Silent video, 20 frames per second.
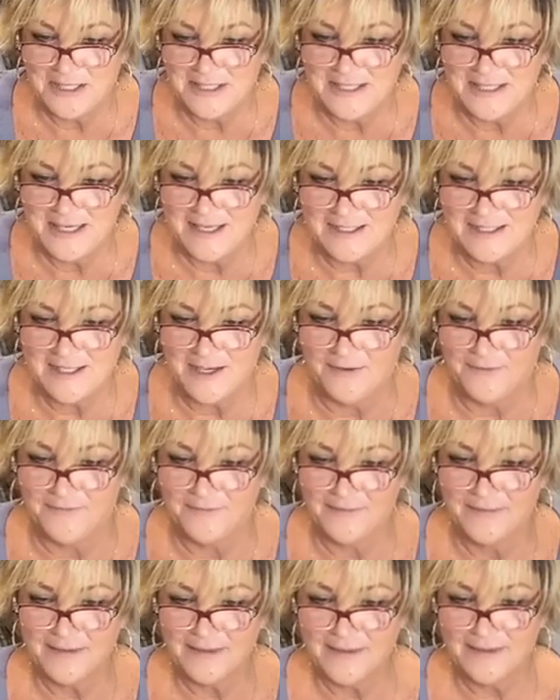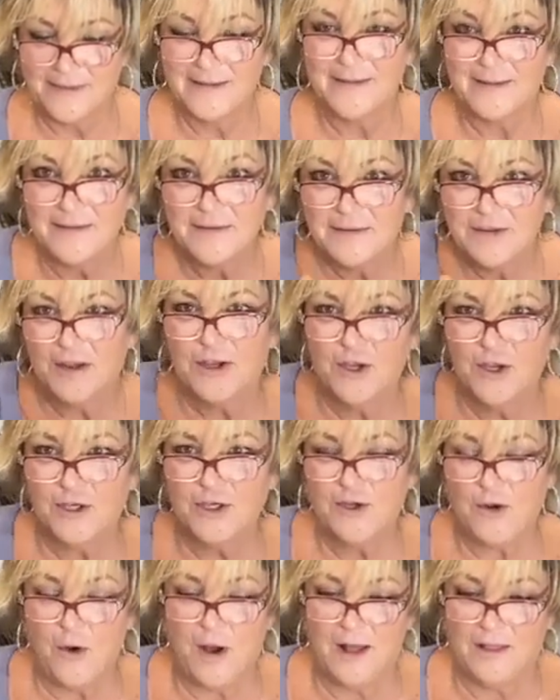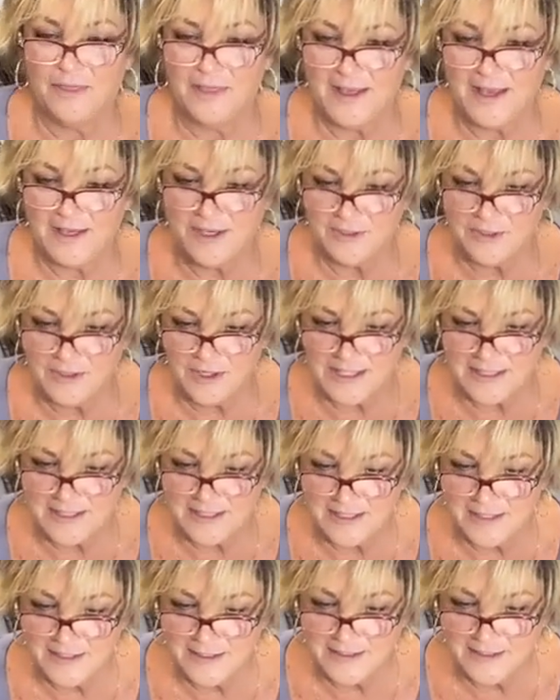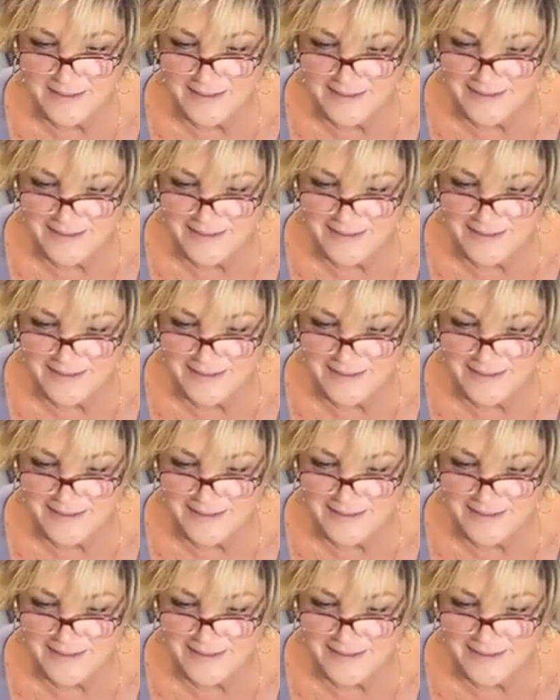you can see it too. Good call. Thank you, Tracy.